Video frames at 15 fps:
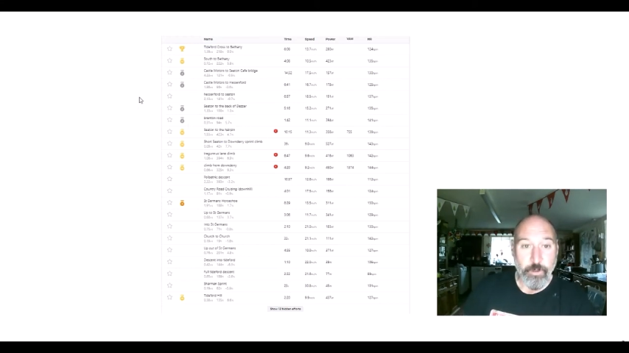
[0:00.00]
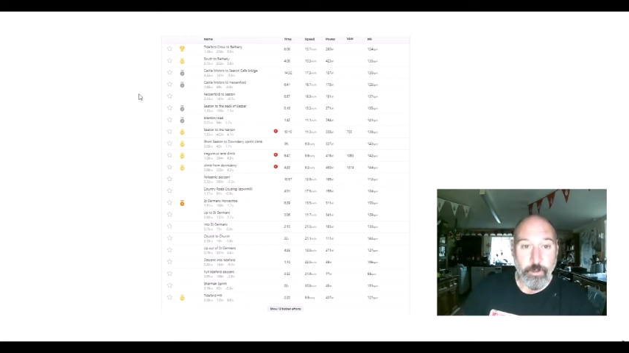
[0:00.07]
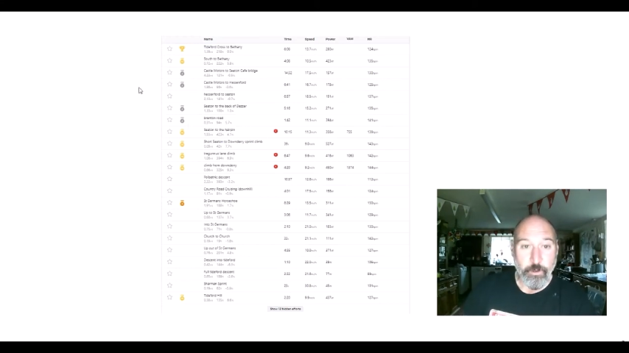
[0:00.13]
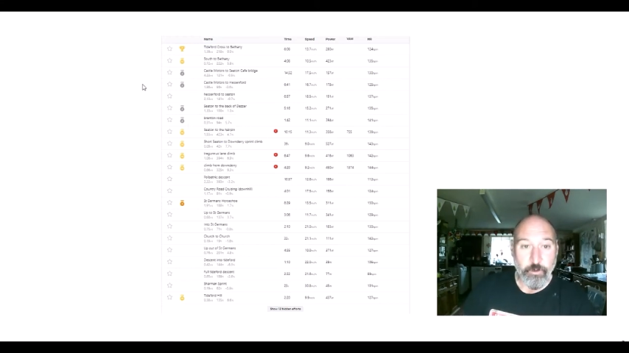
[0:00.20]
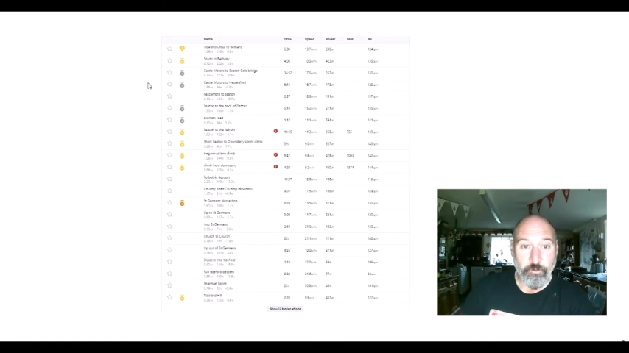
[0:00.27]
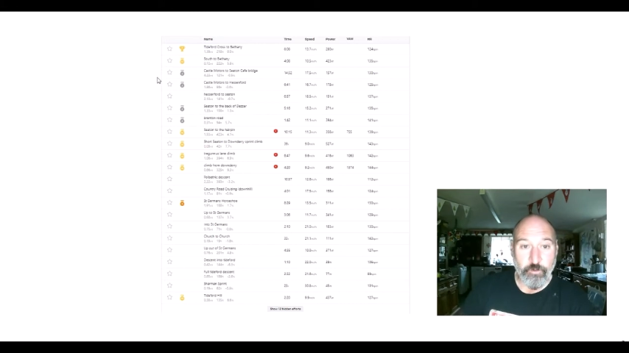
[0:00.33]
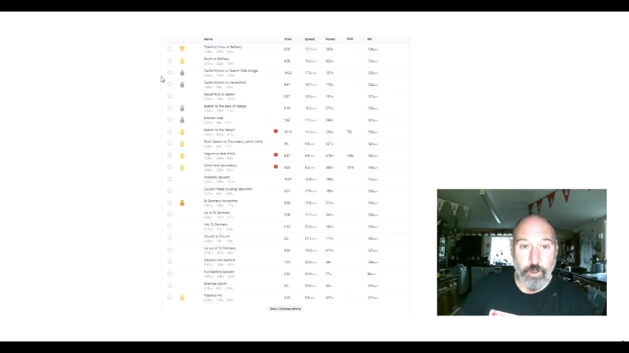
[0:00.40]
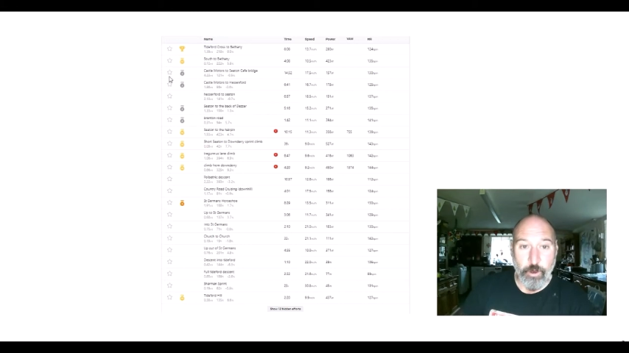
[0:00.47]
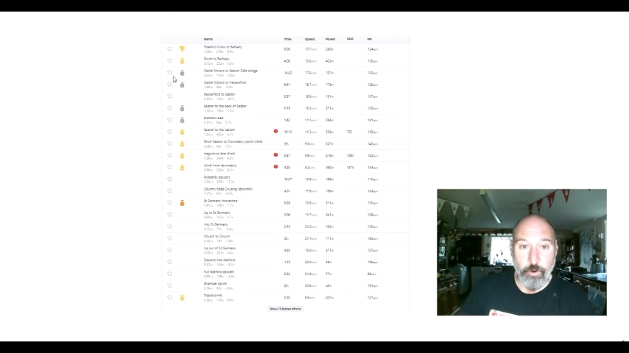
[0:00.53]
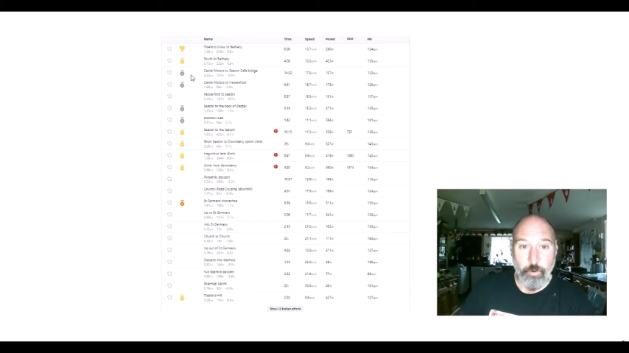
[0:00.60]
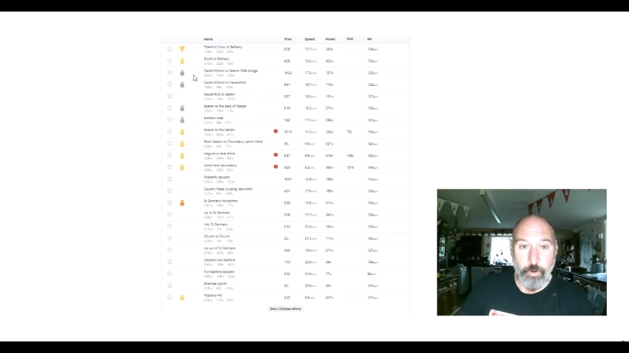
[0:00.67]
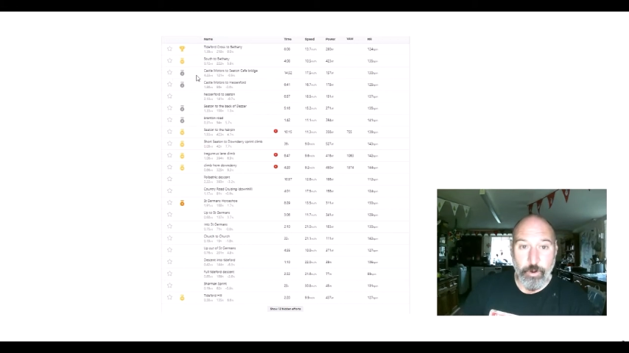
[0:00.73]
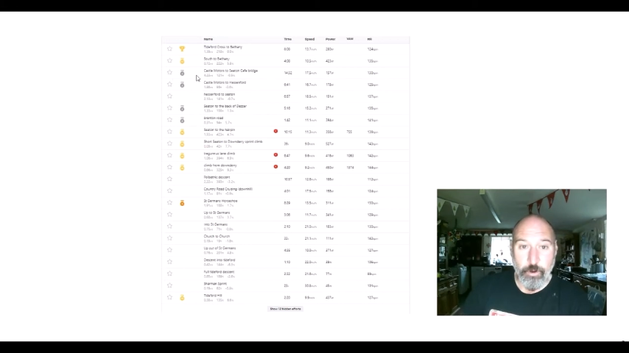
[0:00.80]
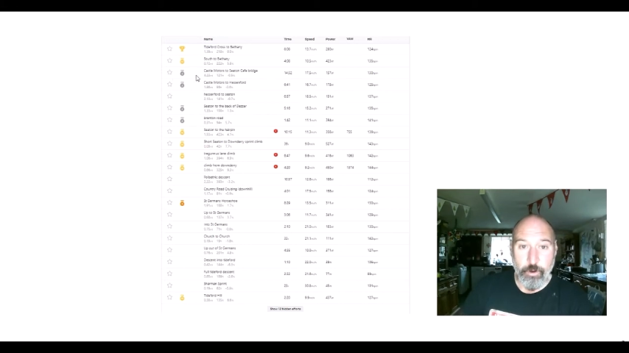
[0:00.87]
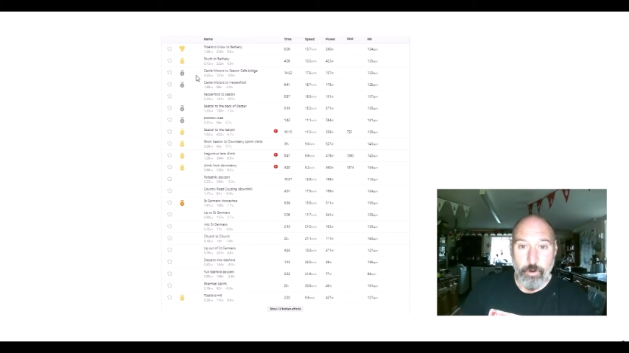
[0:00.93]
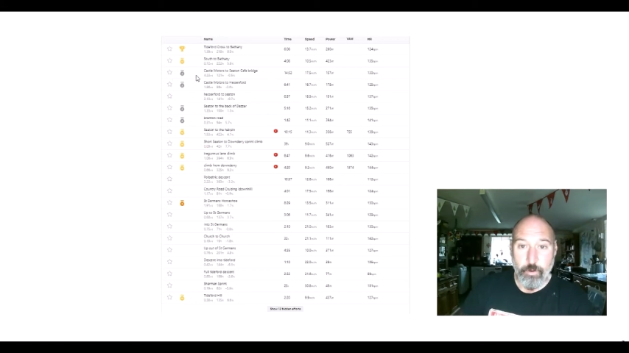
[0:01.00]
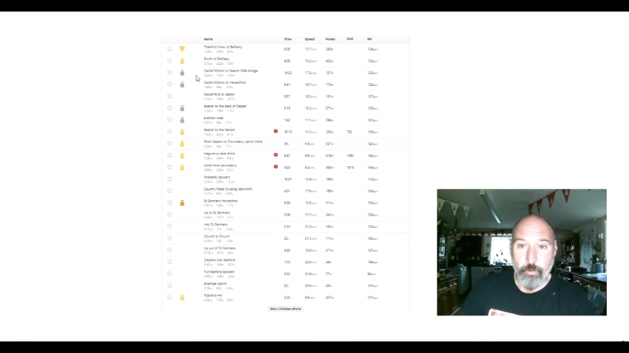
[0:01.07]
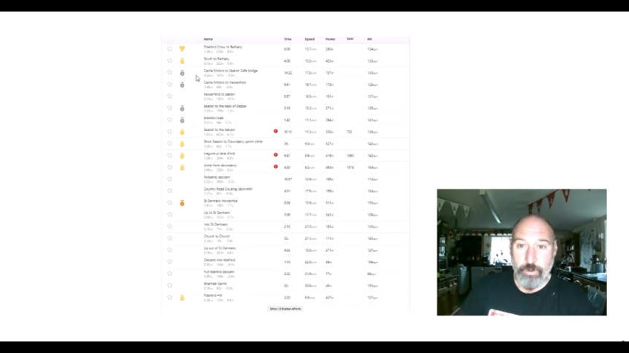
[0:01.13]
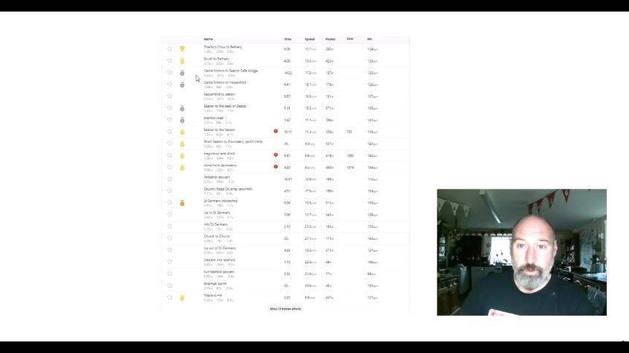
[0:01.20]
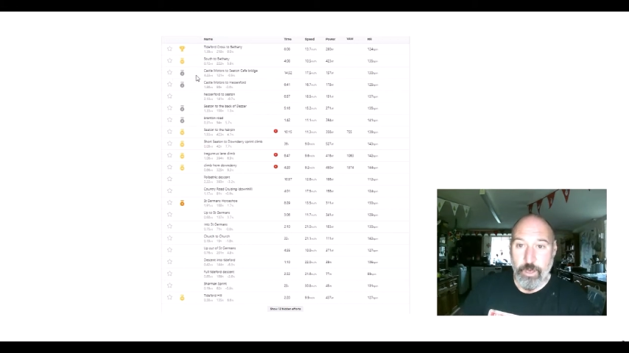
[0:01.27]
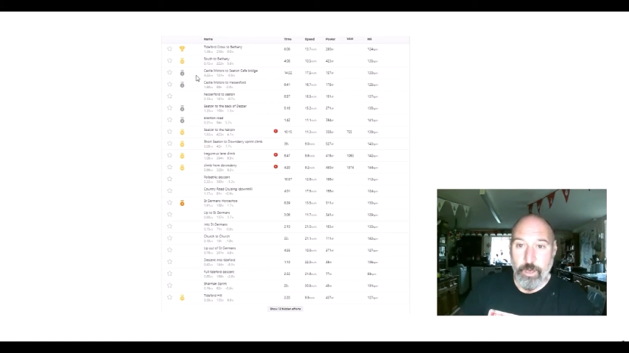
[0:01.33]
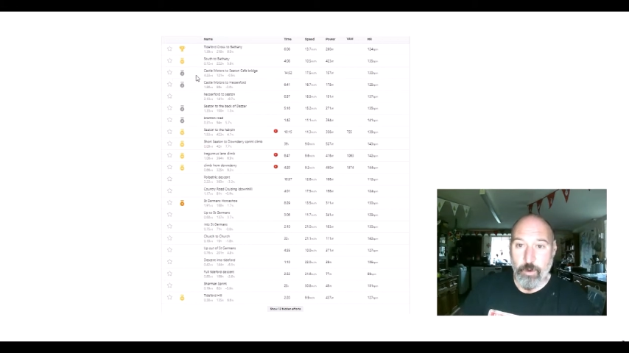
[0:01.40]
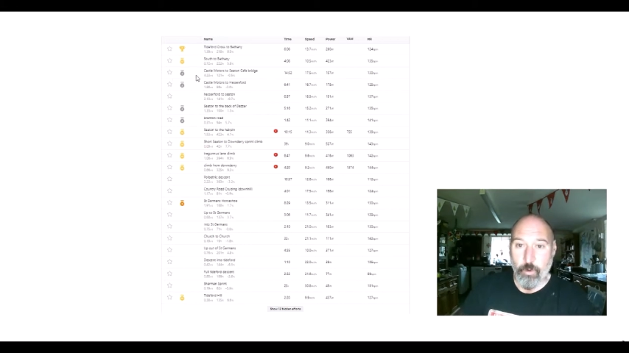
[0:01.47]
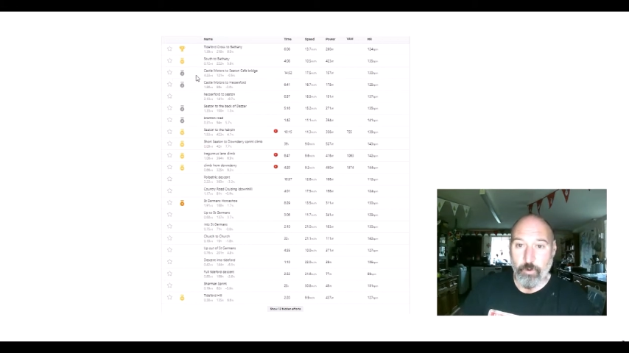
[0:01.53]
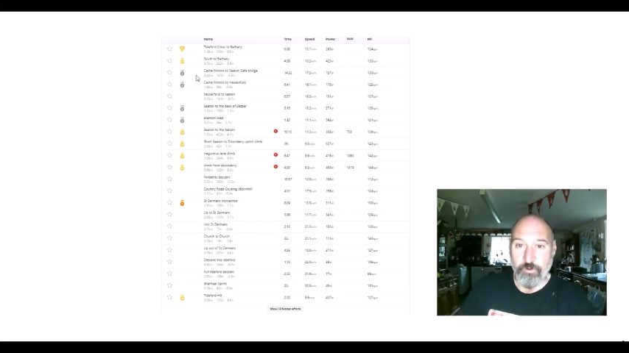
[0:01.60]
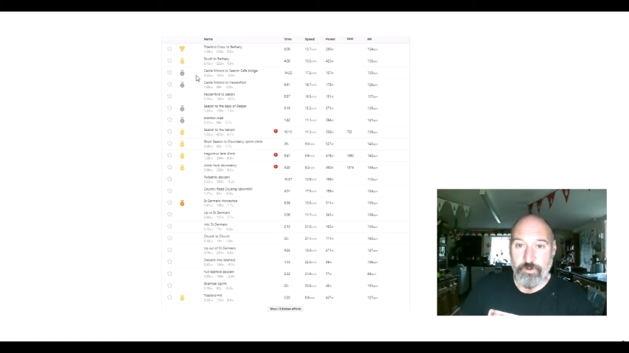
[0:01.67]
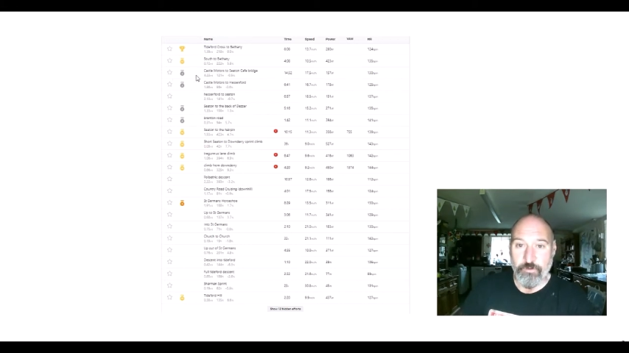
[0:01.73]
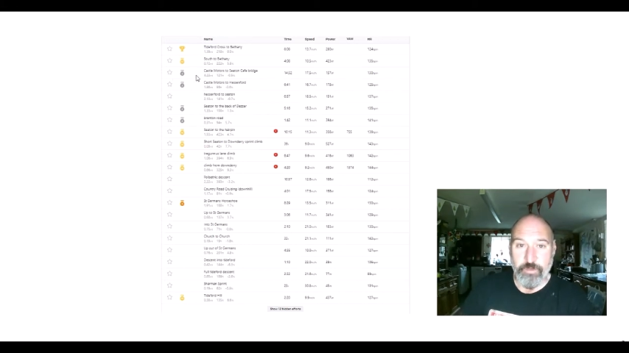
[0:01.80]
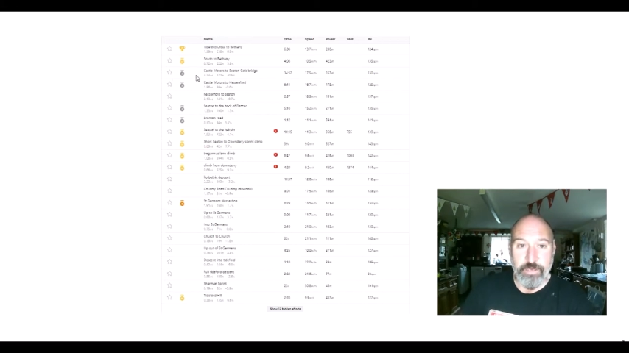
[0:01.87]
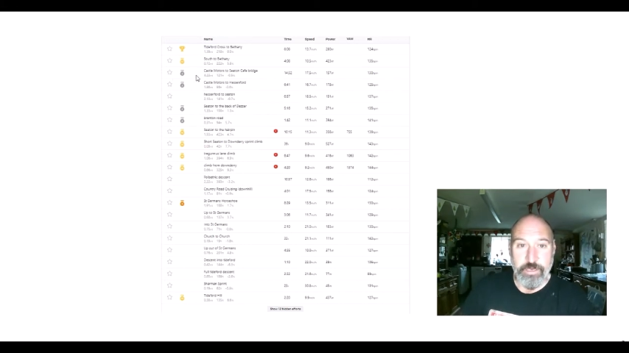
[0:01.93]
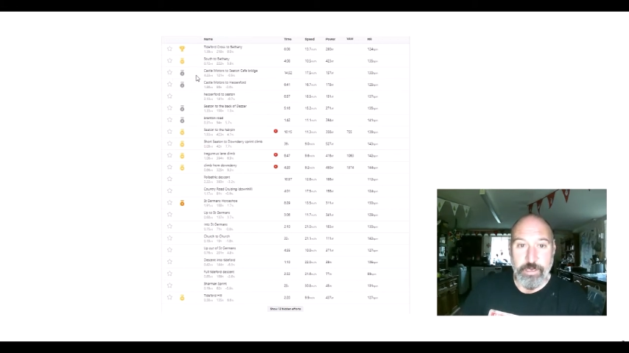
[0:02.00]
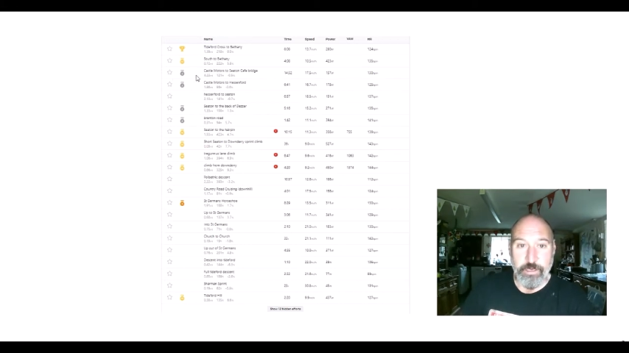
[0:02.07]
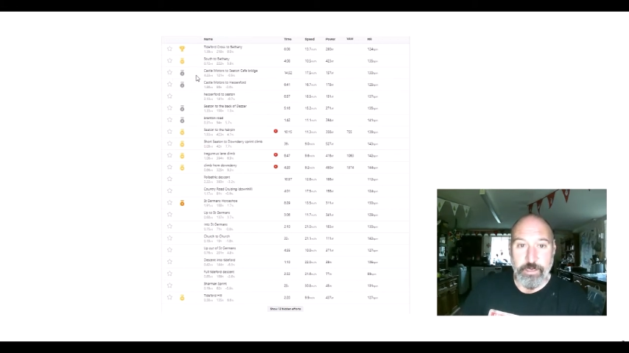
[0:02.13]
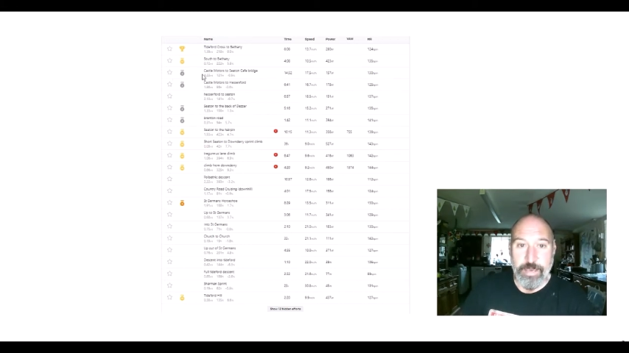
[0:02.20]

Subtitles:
So we go on to the